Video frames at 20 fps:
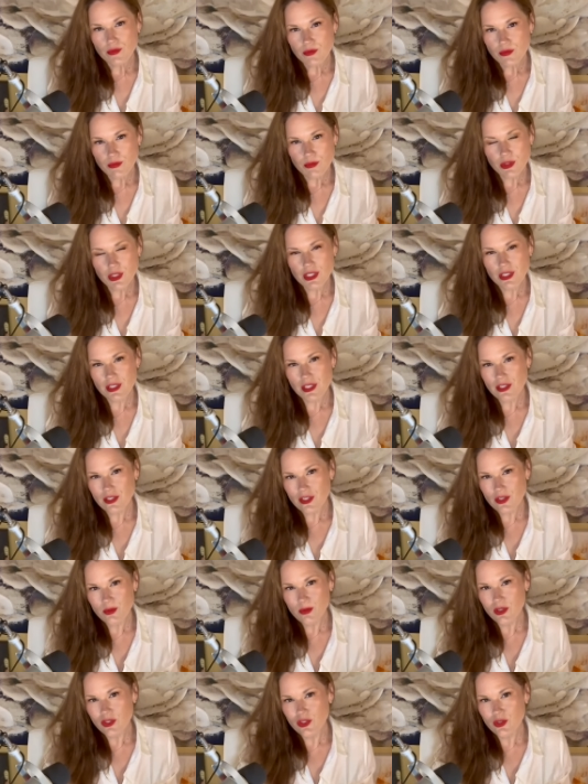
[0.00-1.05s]
Because that's as
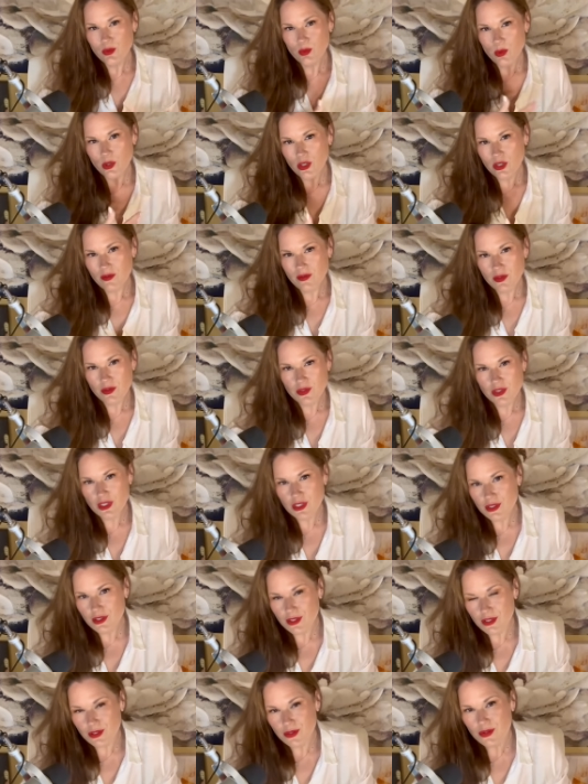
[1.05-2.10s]
much as part of you as
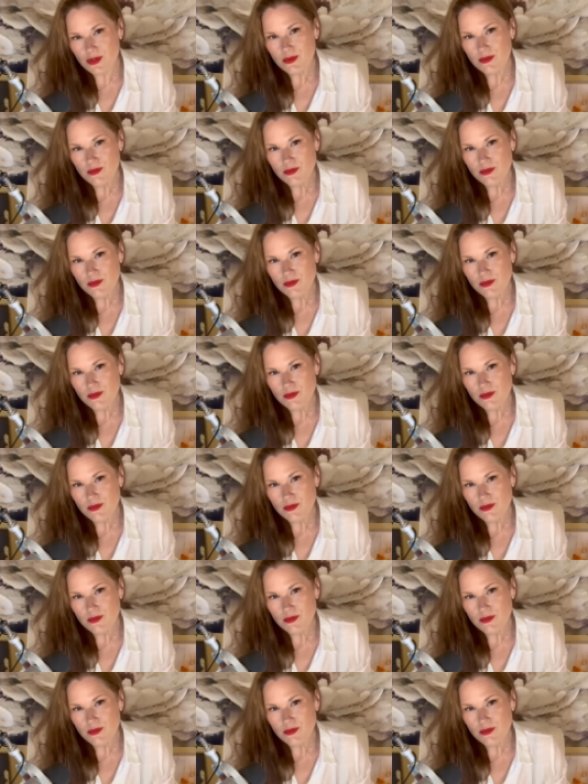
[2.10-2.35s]
anything else.